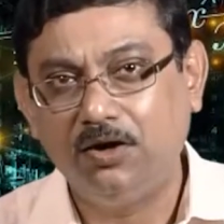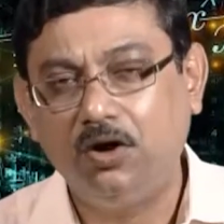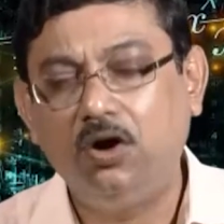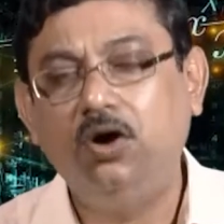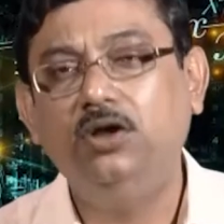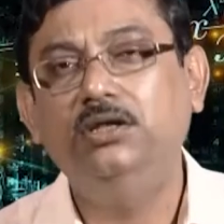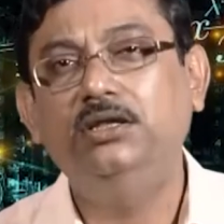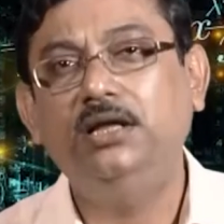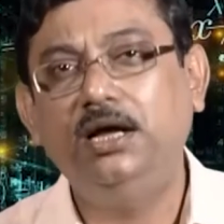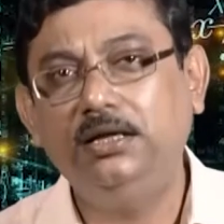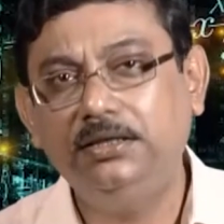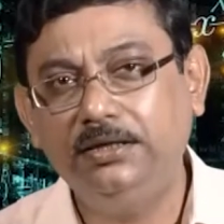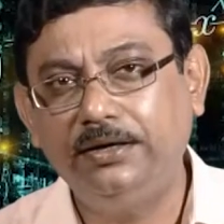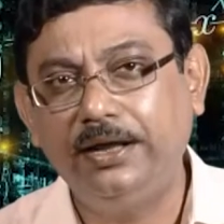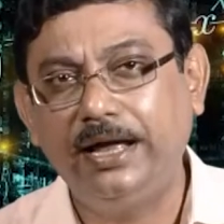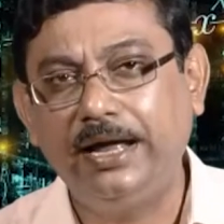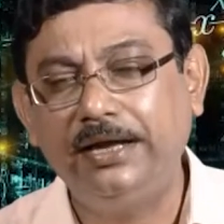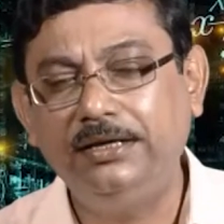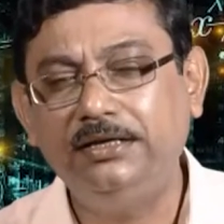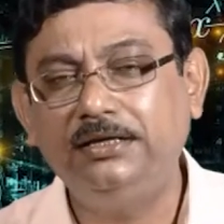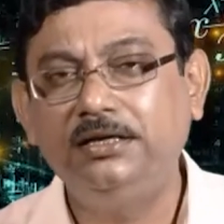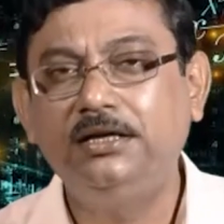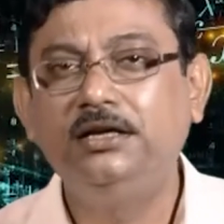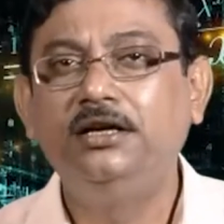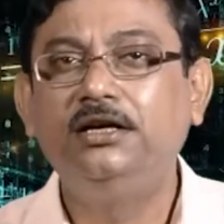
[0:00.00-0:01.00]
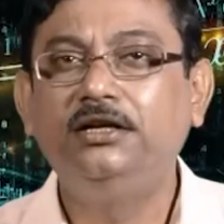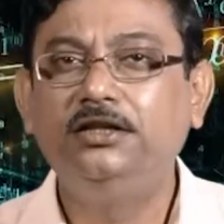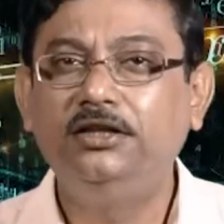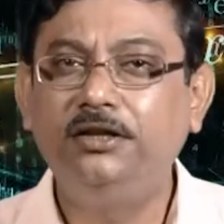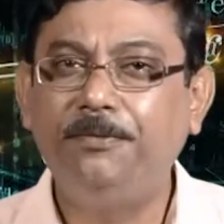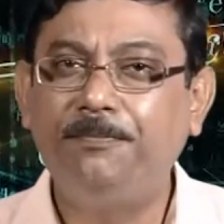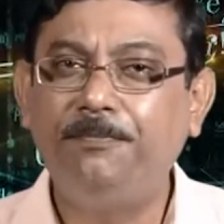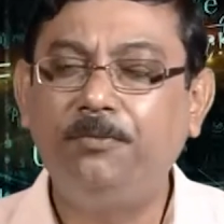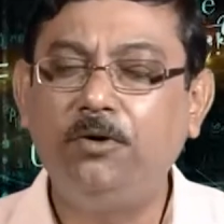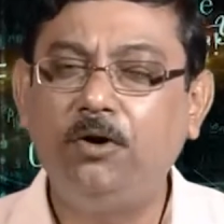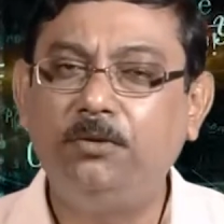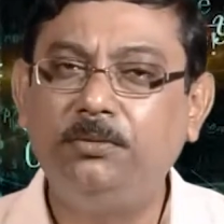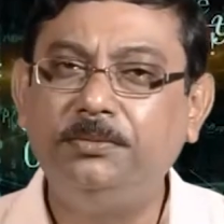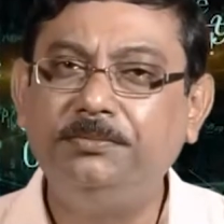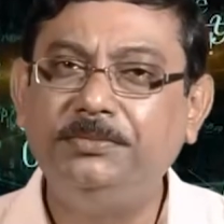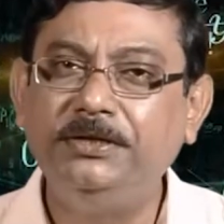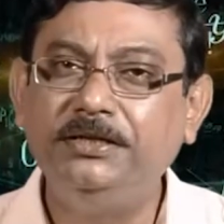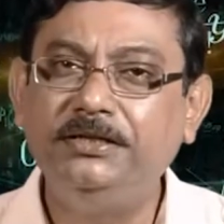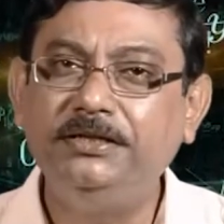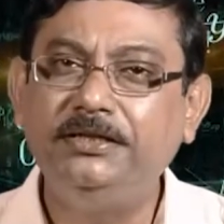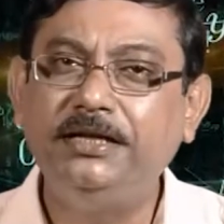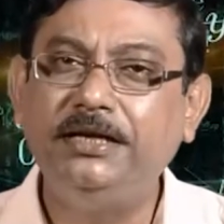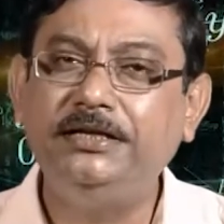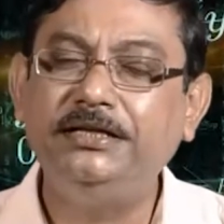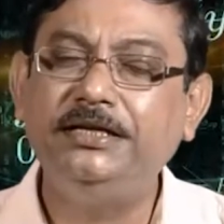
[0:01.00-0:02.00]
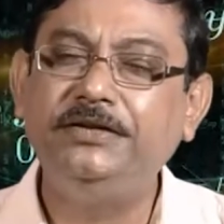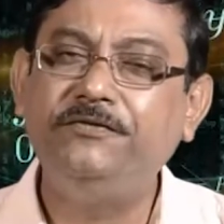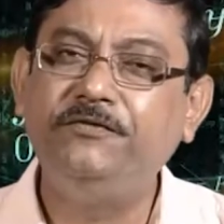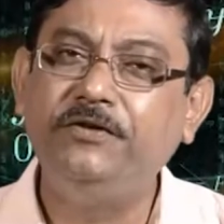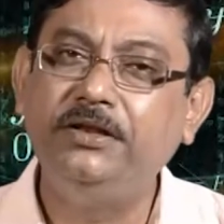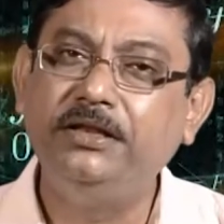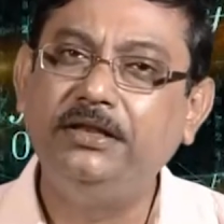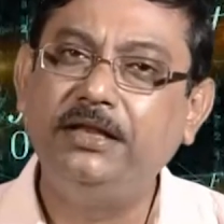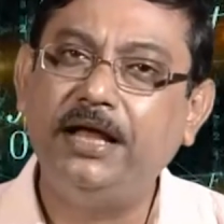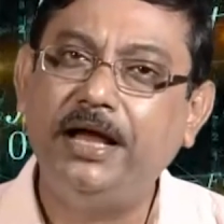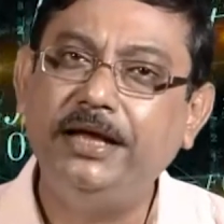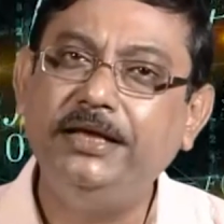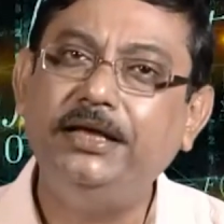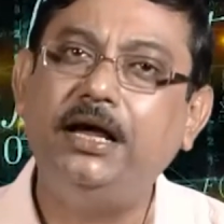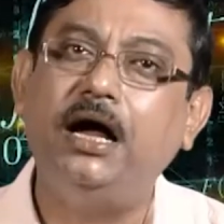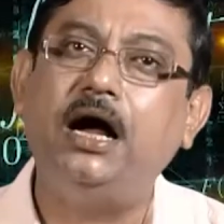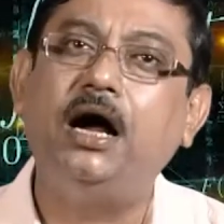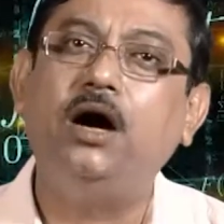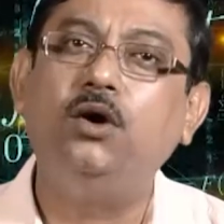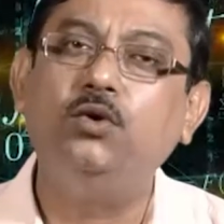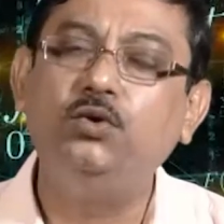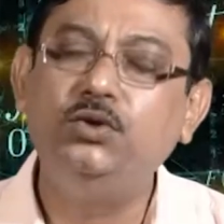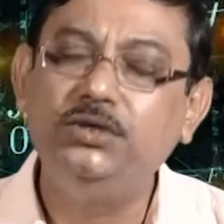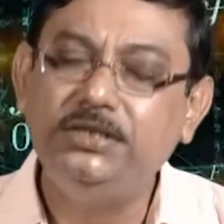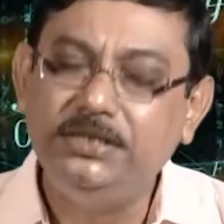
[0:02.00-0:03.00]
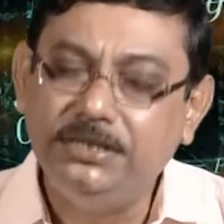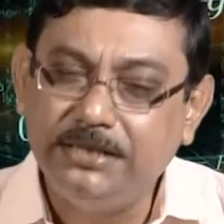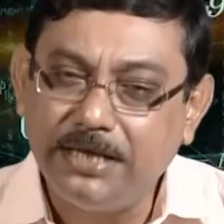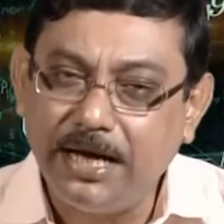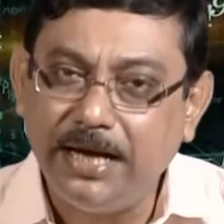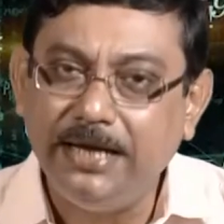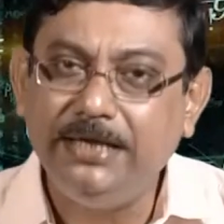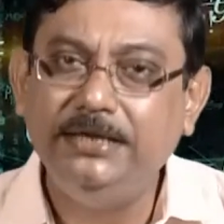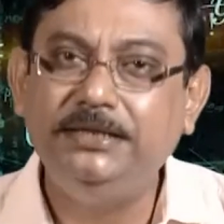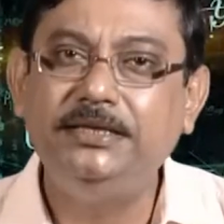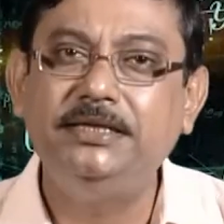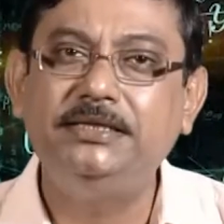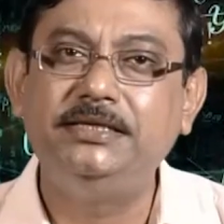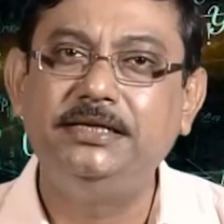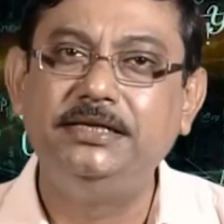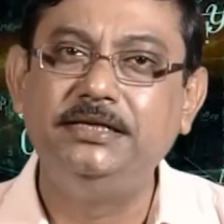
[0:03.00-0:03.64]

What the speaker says: On the other hand, the probability that it will lie outside this